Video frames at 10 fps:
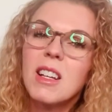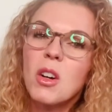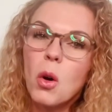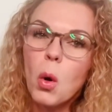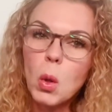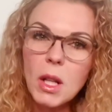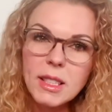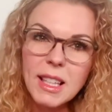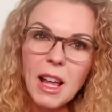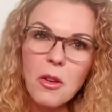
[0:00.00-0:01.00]
Hold on
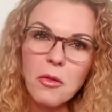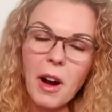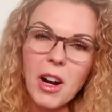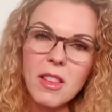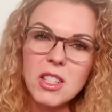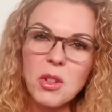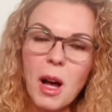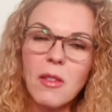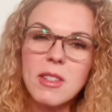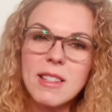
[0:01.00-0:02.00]
to that fire that you
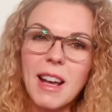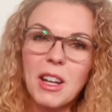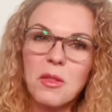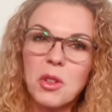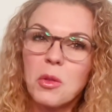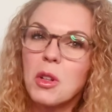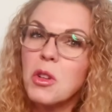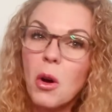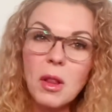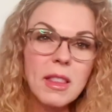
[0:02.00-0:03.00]
have inside of you and
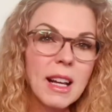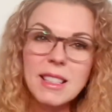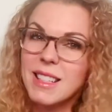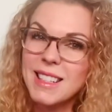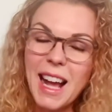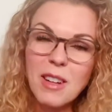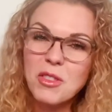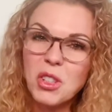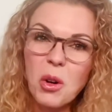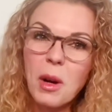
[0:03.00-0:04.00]
know that that doesn't have
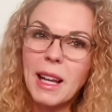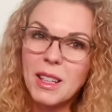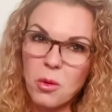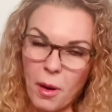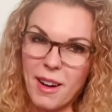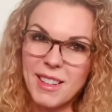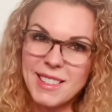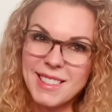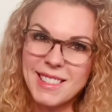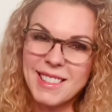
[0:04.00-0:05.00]
to go anywhere.
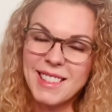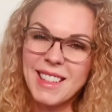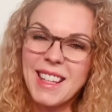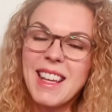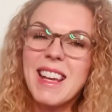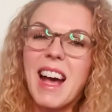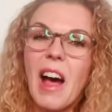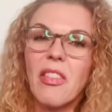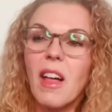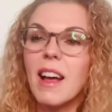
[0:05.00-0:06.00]

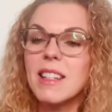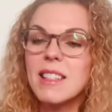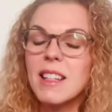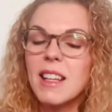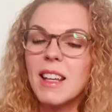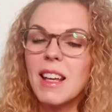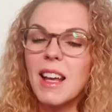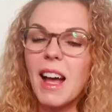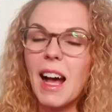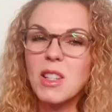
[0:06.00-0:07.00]
And that
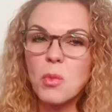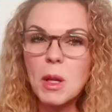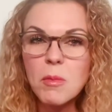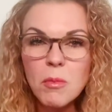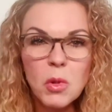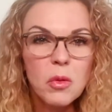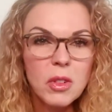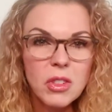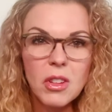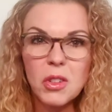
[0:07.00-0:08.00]
as we move
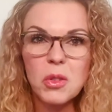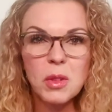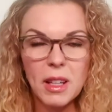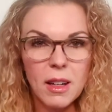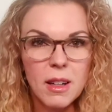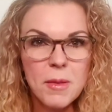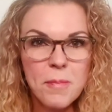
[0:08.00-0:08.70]
into the new year,